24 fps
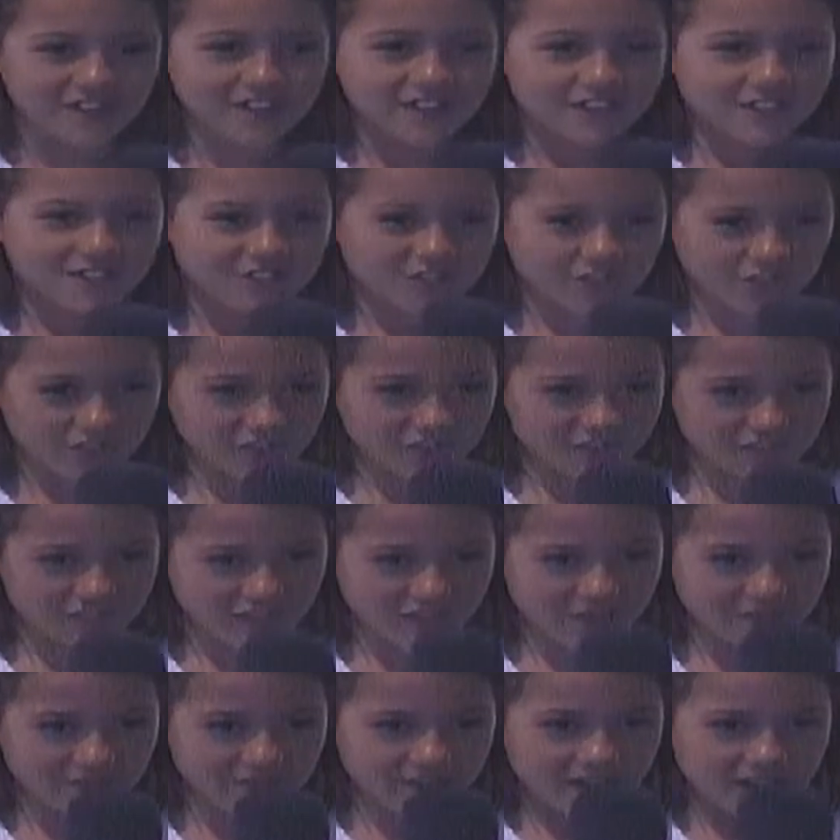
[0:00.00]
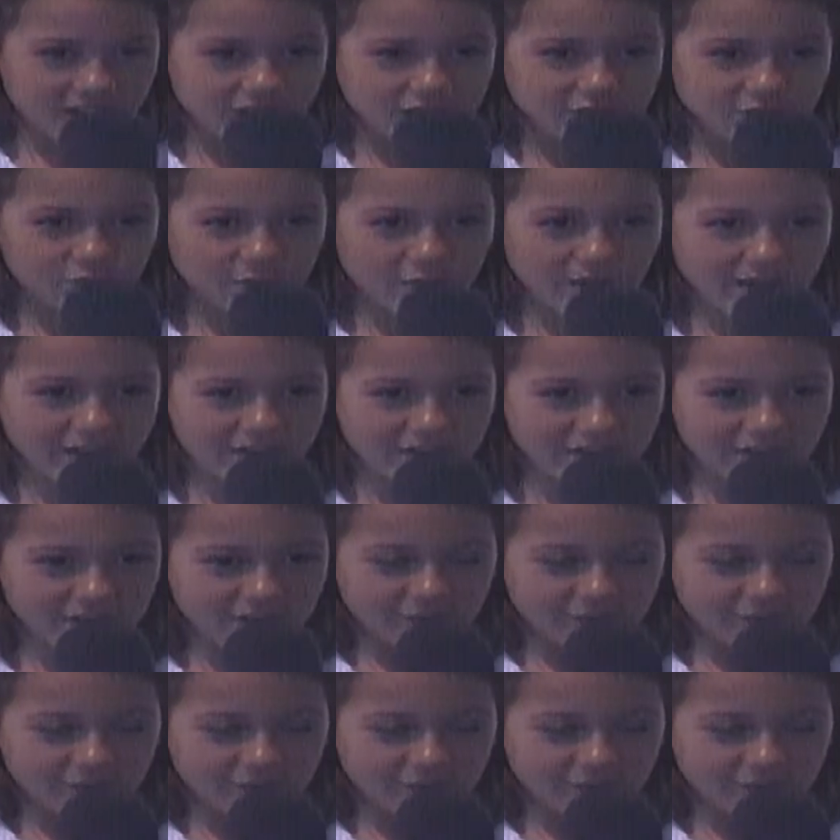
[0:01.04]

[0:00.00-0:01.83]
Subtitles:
Joseph's sweater,